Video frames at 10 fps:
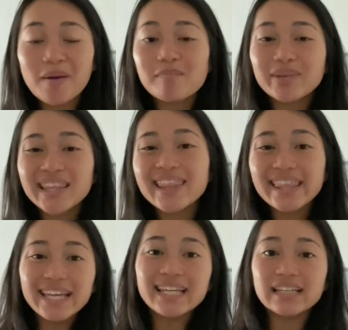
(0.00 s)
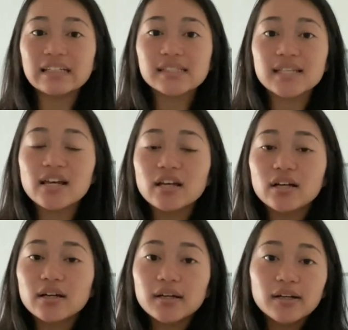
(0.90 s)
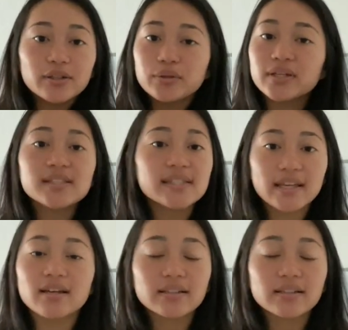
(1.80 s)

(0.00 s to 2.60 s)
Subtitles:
But the thing is, you can say,